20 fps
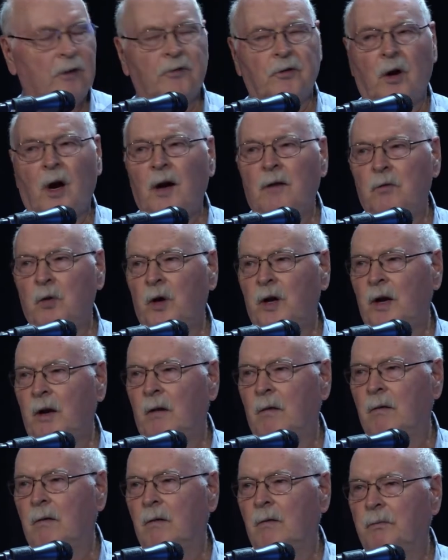driveway,
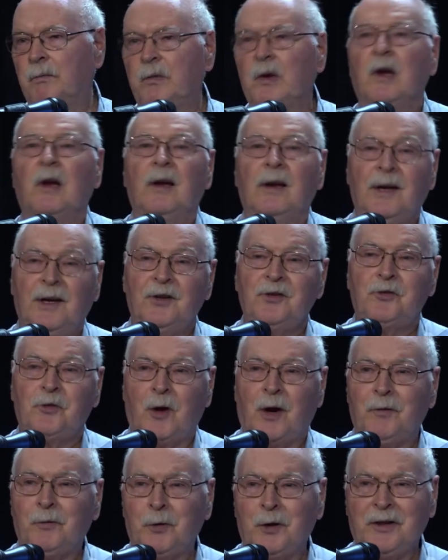his
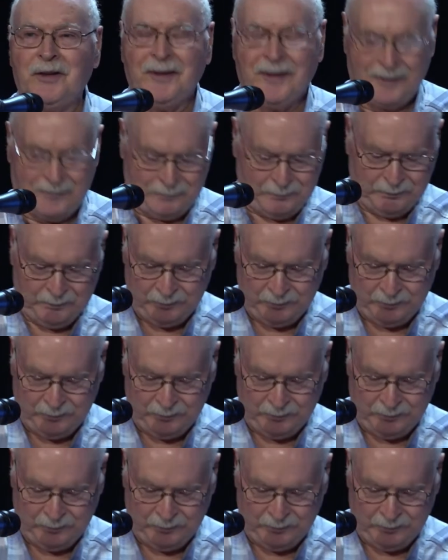driveway then.